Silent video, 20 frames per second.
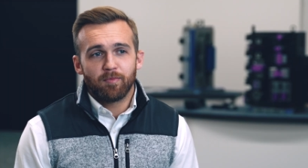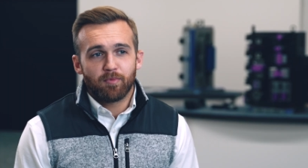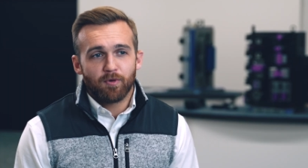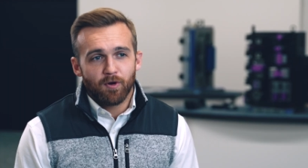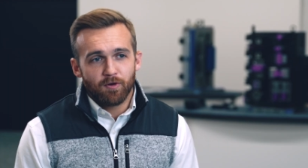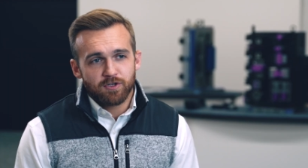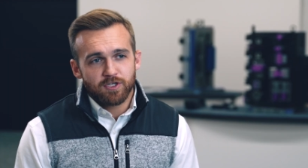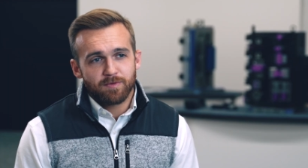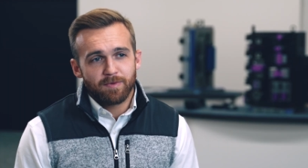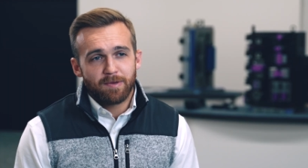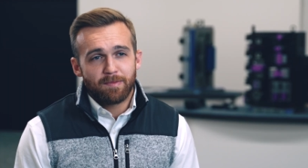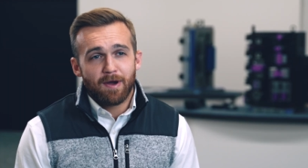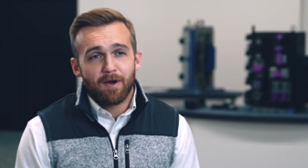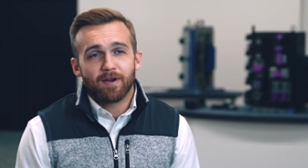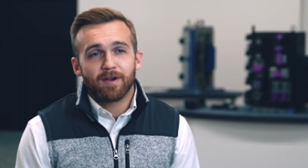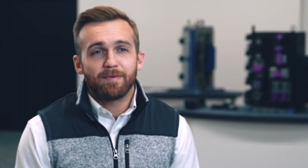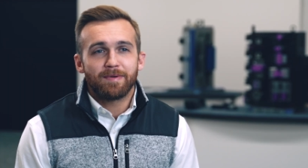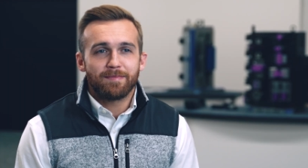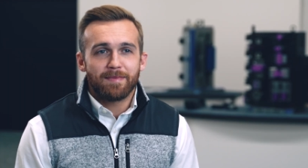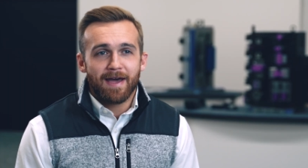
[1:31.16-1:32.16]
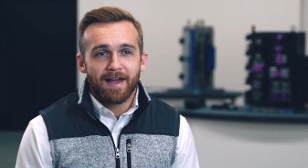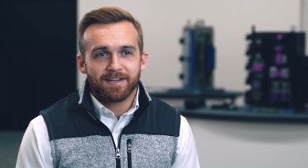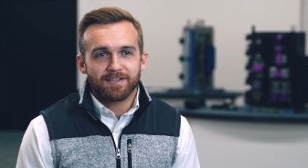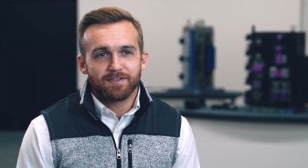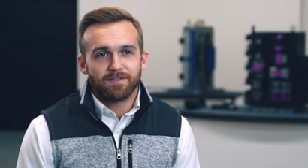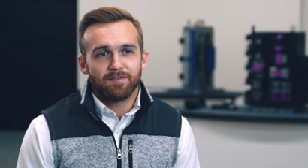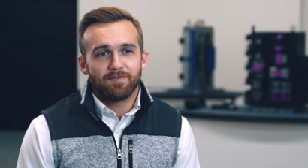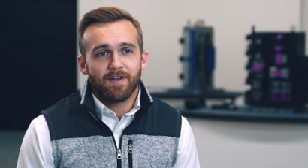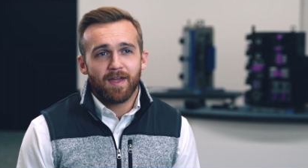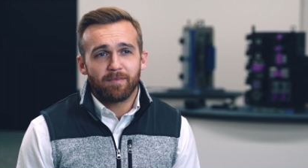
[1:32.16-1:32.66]
approached me about coming back
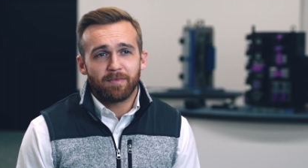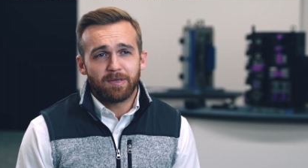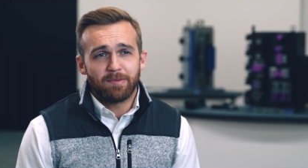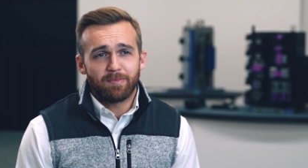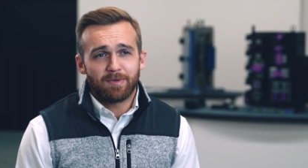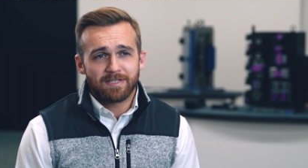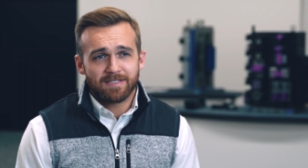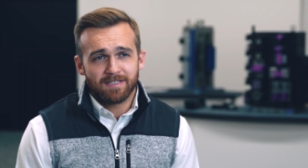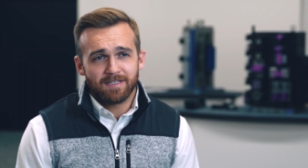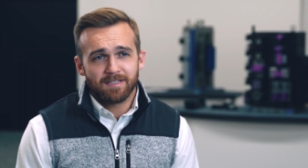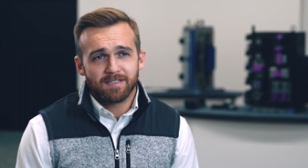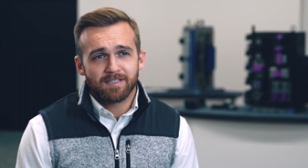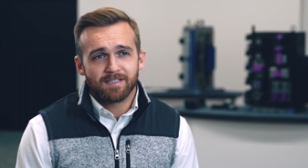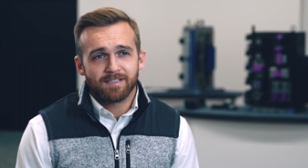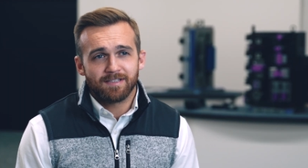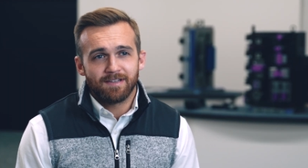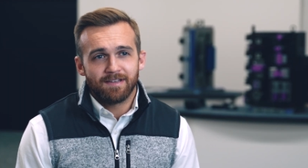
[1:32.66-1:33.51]
to the family business